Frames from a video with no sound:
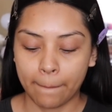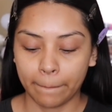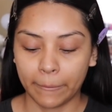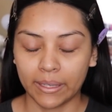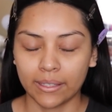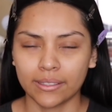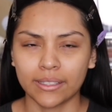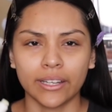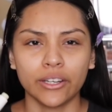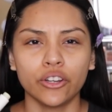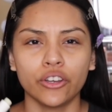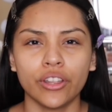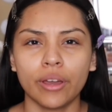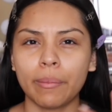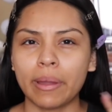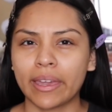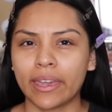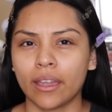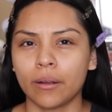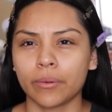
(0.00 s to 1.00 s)
because I know that
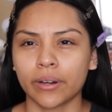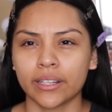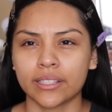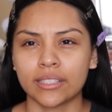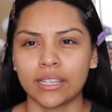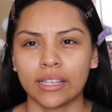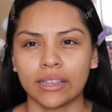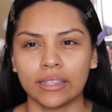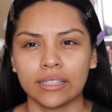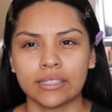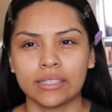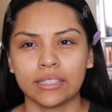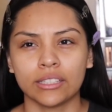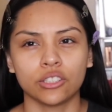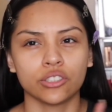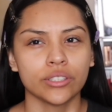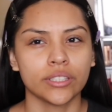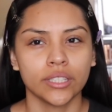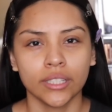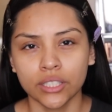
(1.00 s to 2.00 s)
my camera has like this
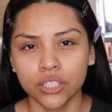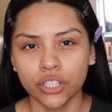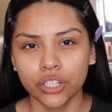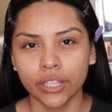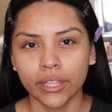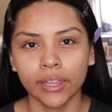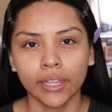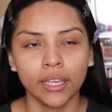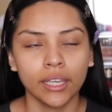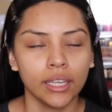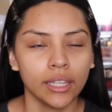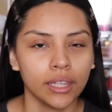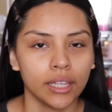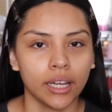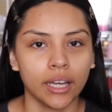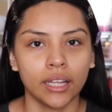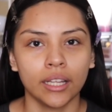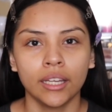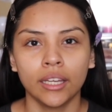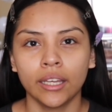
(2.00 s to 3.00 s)
little sensor thing
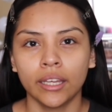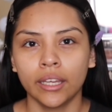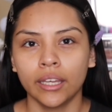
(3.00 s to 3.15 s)
that